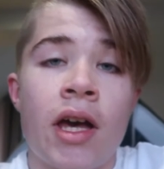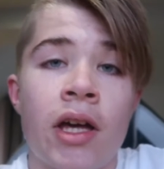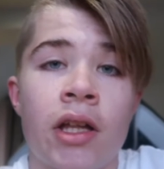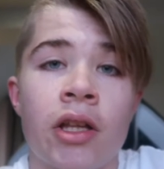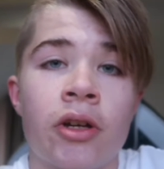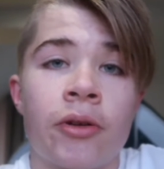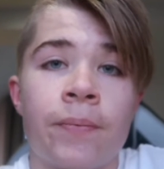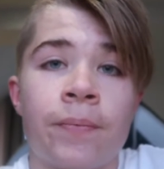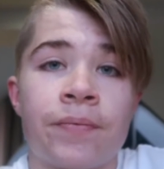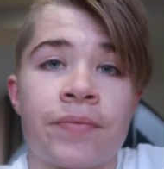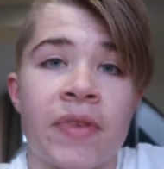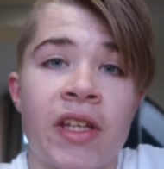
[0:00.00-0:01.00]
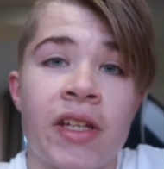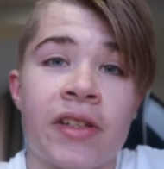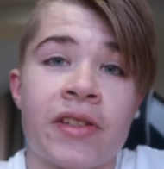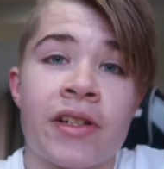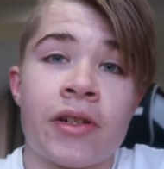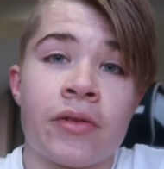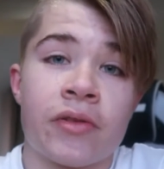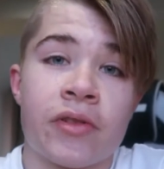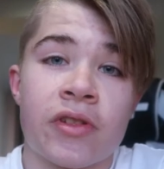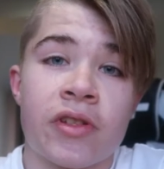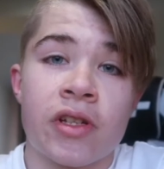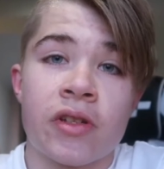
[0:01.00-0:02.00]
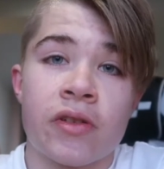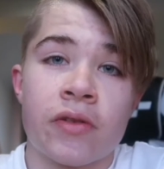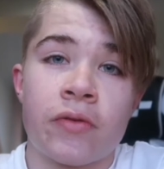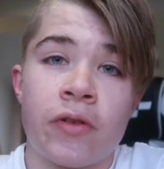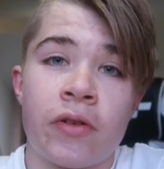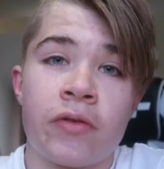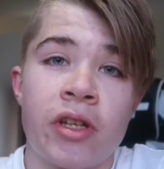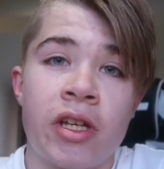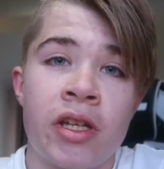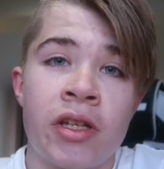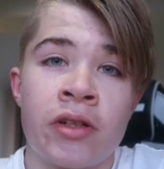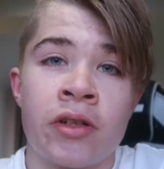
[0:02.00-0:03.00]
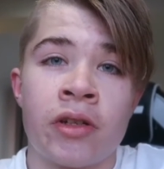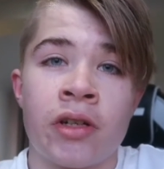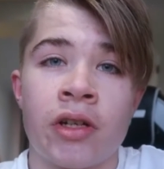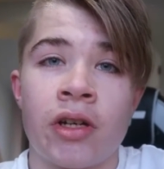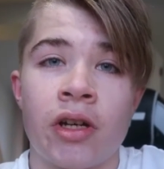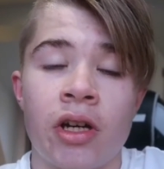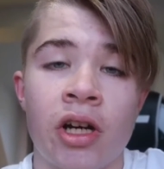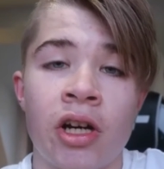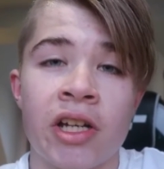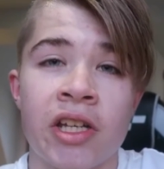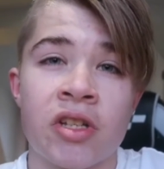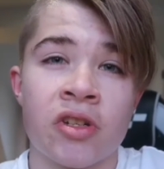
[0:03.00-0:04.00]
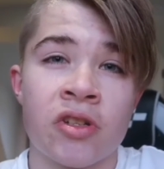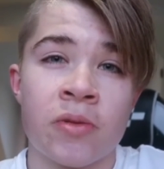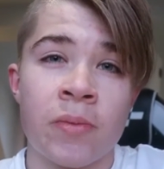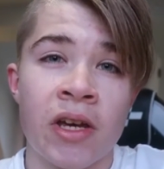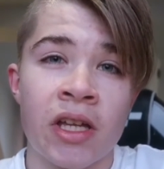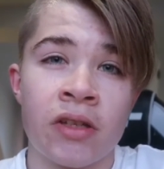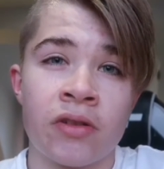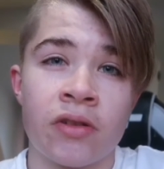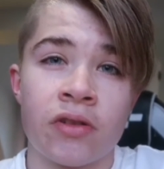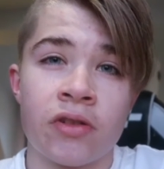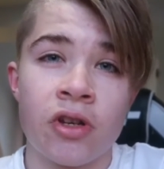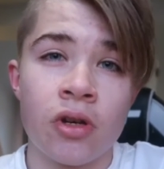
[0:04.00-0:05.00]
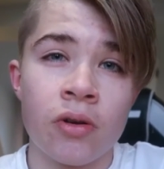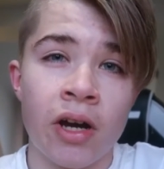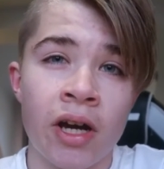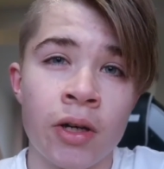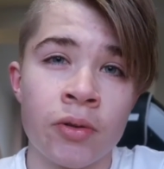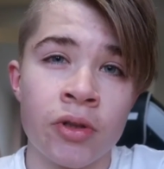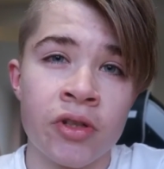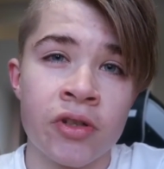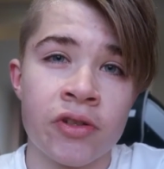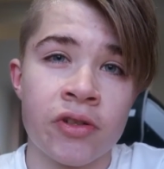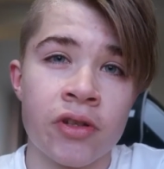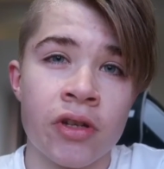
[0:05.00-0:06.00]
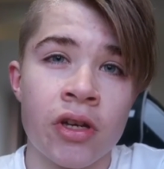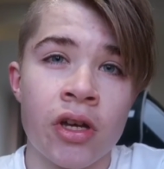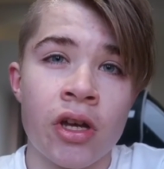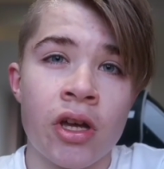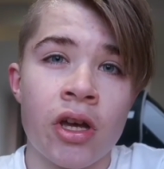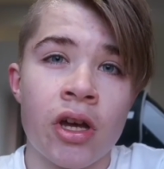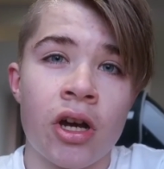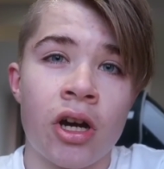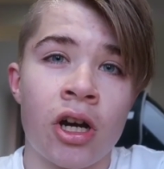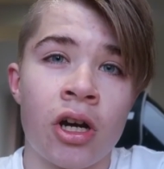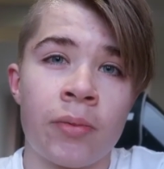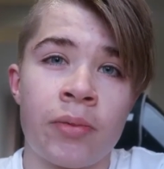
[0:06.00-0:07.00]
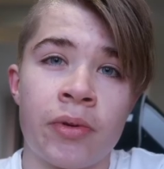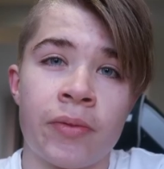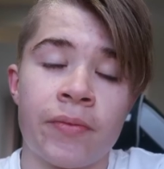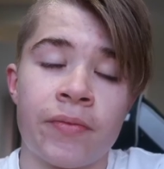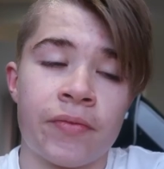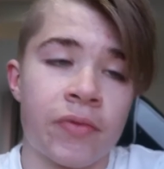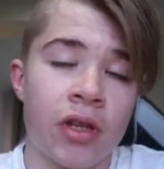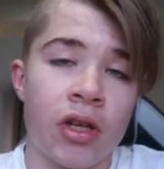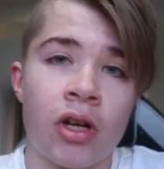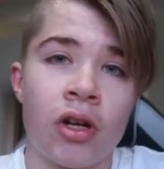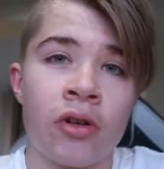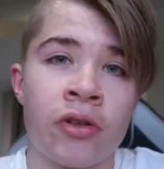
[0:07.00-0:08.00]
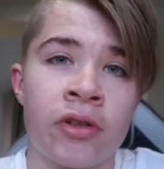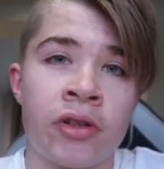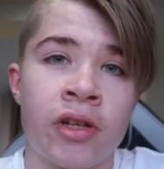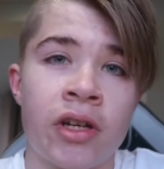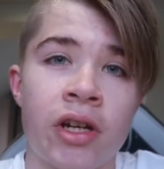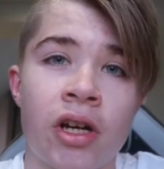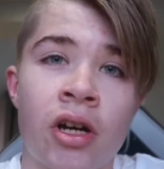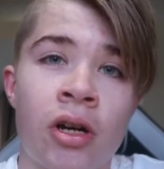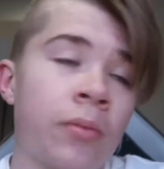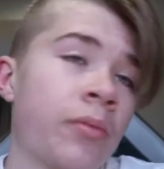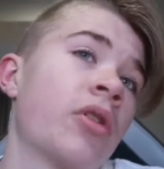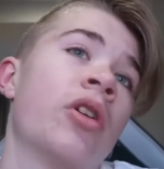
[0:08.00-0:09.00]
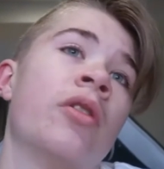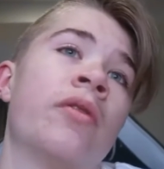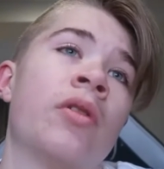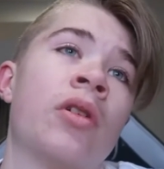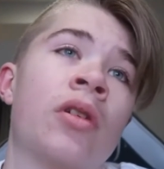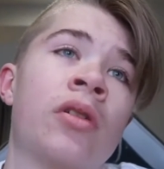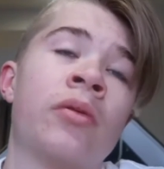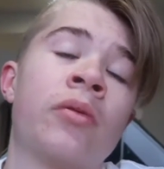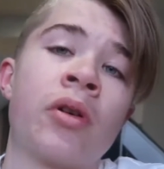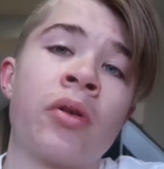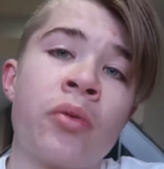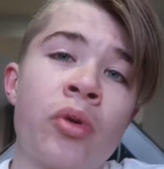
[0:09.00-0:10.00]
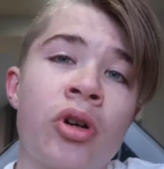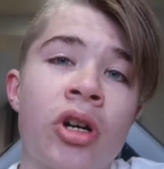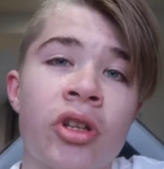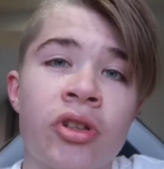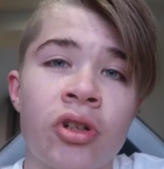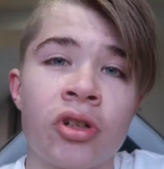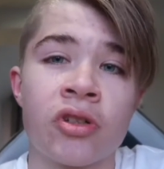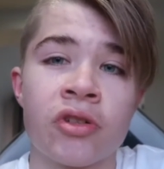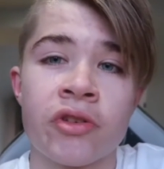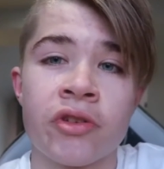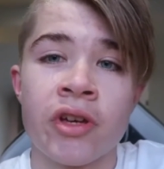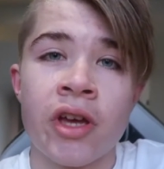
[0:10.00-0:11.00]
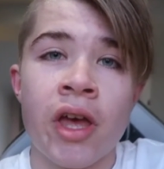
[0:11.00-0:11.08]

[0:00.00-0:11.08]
Hello, it is now 6:15. I just spent 2 hours up over where we walk our dogs,